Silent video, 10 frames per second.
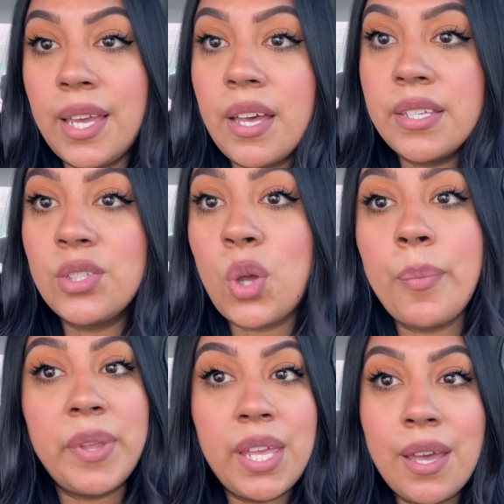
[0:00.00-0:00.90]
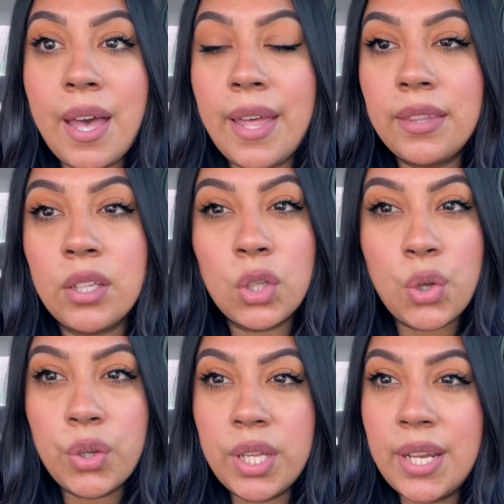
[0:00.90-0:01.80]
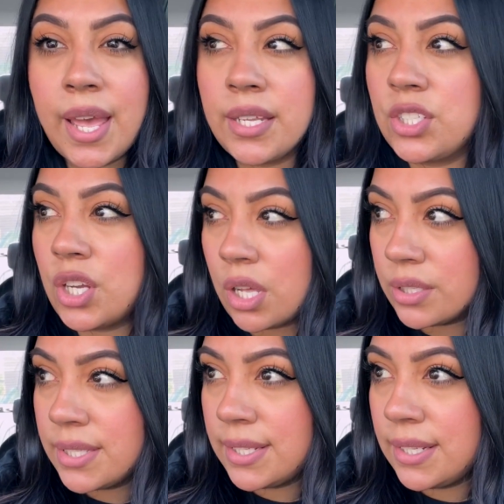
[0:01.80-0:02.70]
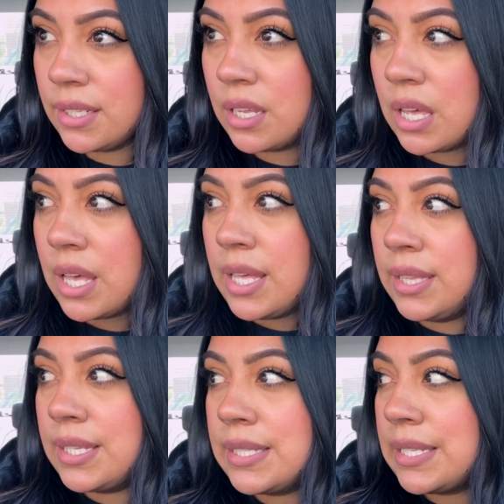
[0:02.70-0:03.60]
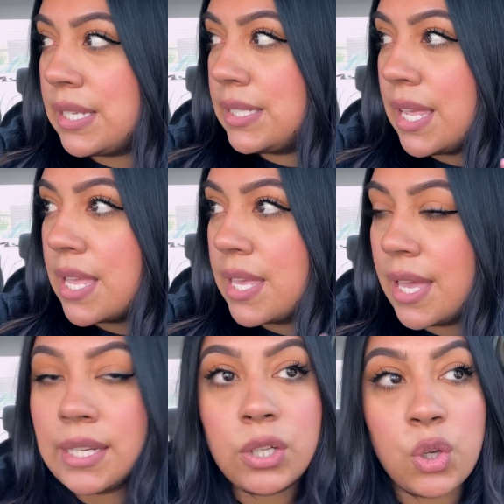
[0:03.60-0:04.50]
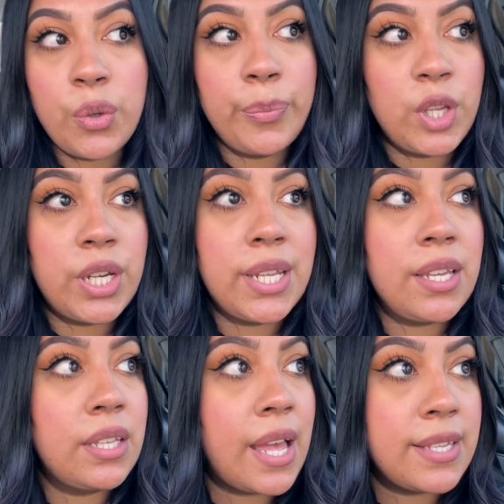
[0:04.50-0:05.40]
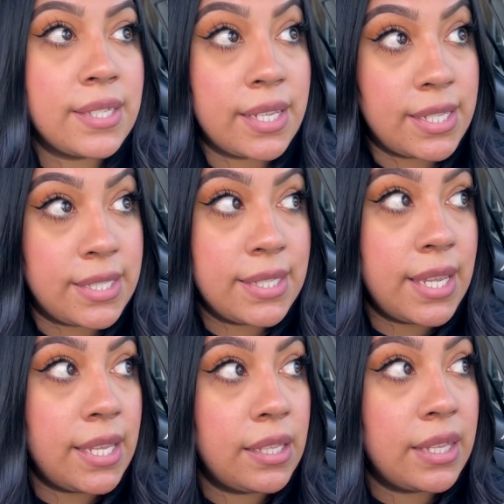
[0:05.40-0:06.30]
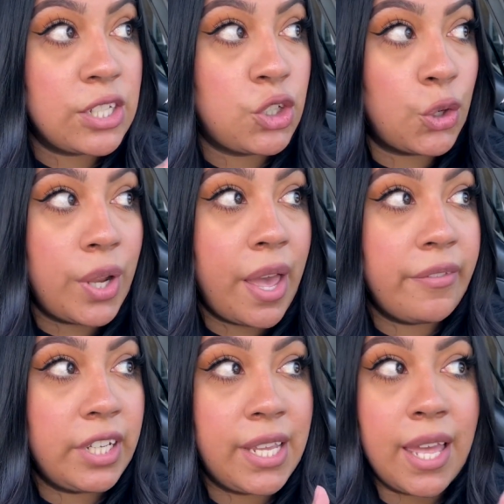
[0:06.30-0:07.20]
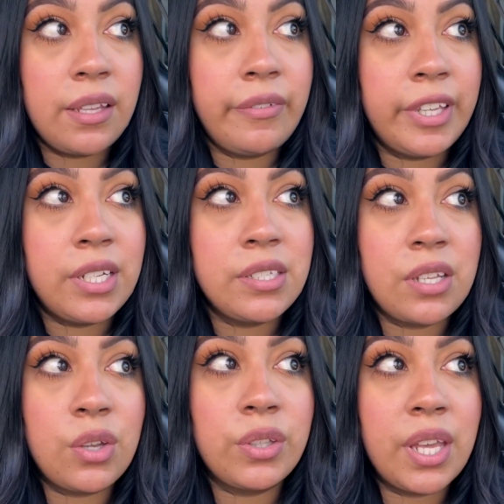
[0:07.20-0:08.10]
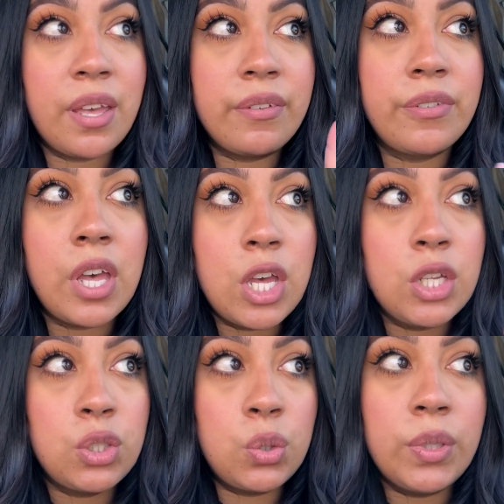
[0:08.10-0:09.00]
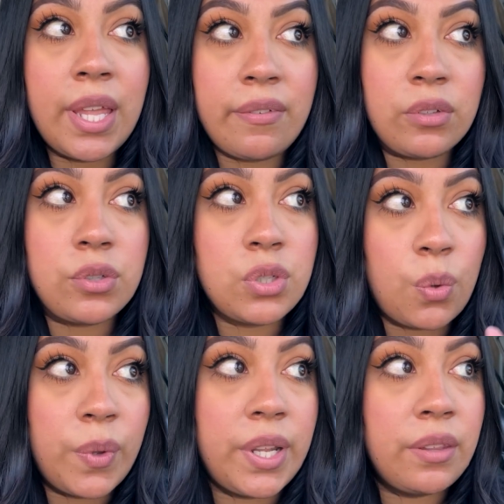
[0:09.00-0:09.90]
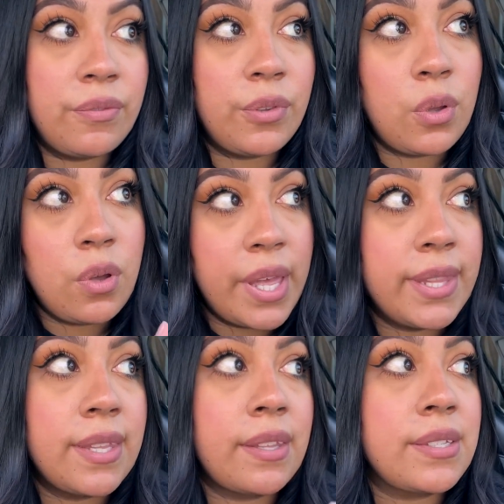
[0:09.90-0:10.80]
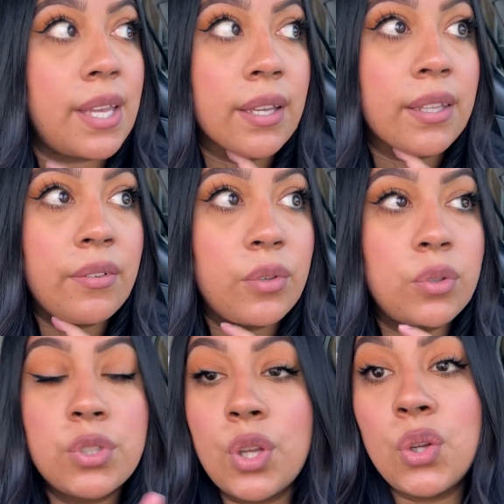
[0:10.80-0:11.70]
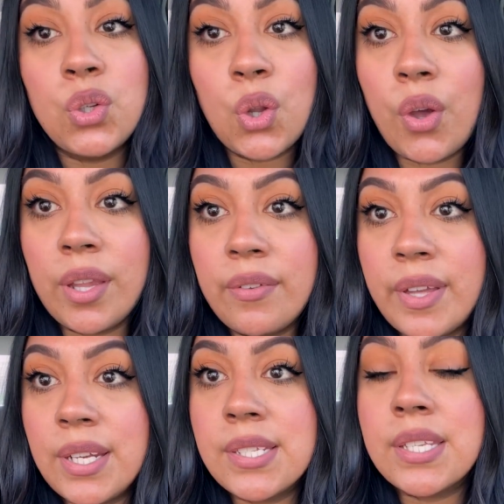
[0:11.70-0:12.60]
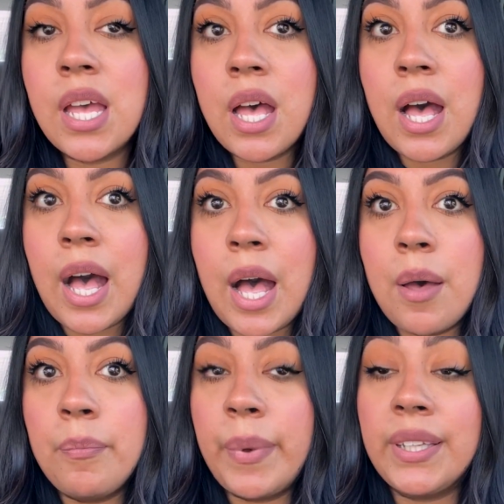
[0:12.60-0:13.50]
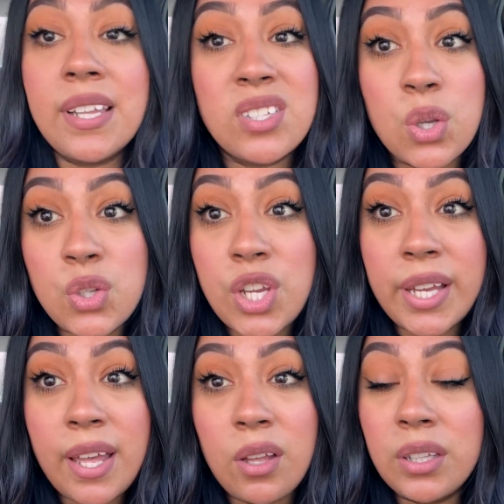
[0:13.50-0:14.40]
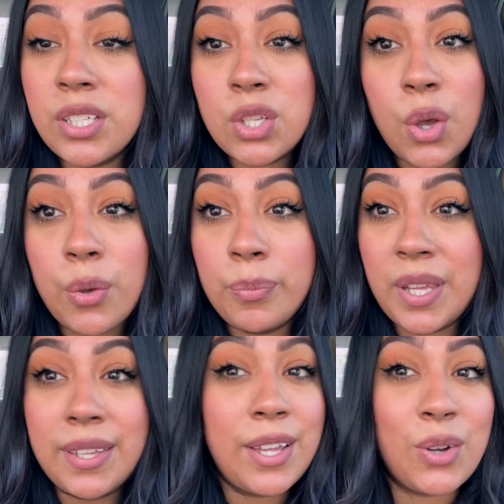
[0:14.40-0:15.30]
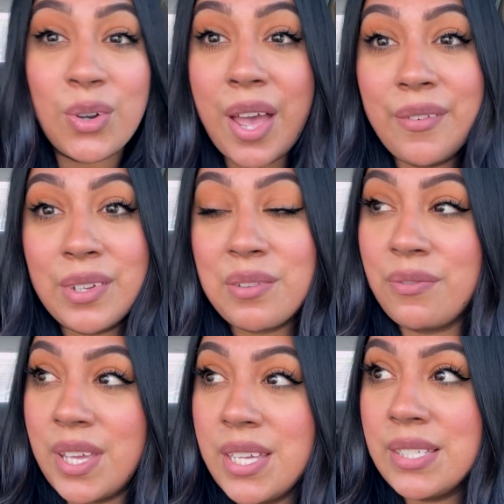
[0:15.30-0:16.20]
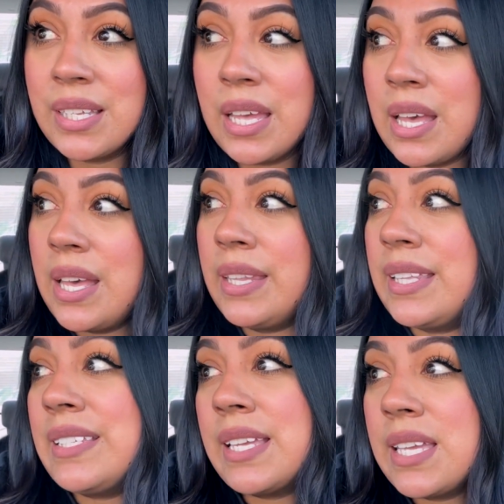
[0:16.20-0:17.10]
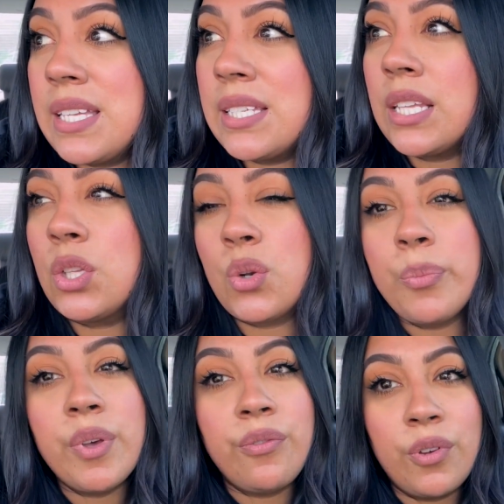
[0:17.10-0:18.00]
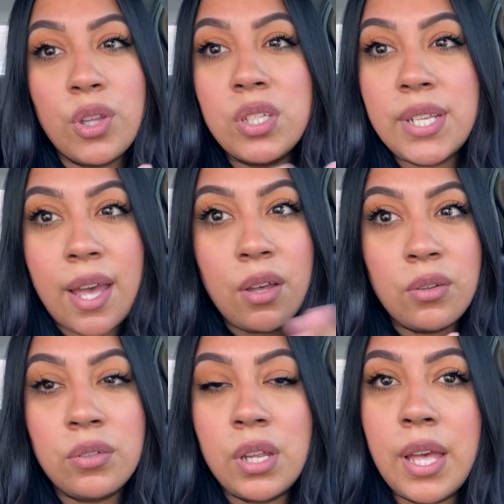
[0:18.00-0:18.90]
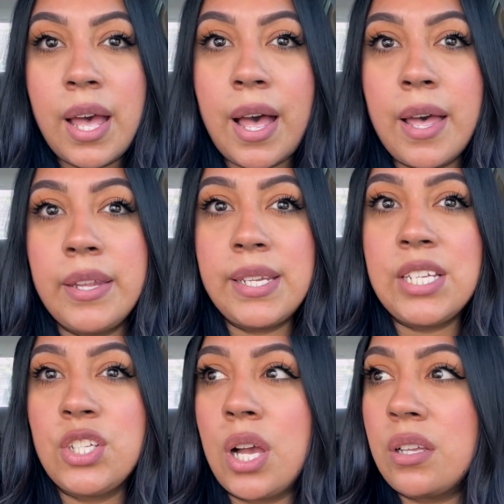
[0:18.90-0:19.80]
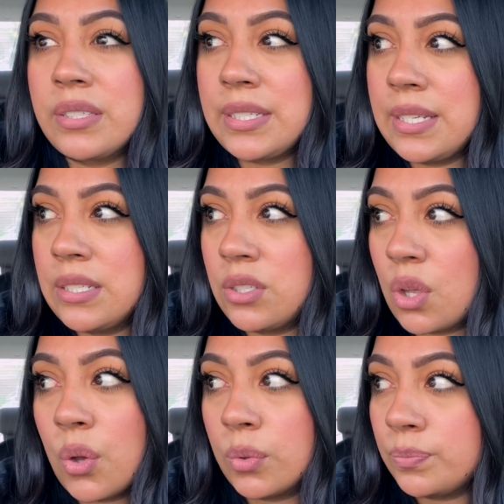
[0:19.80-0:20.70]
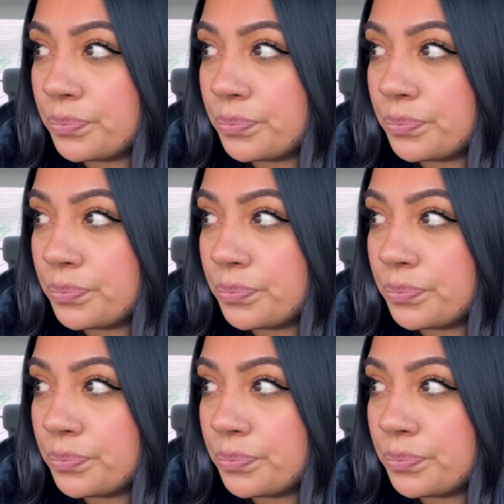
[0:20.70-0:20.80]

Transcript: guys, so I'm here at the Logan at Charleston. This is a gated community. As I can see, they don't have any elevators. They only have 2 levels, so one at the floor and then the second level, so no elevators. But let's go check out. Let's hope that they don't have any fees. This is a little bit further down near Charleston, so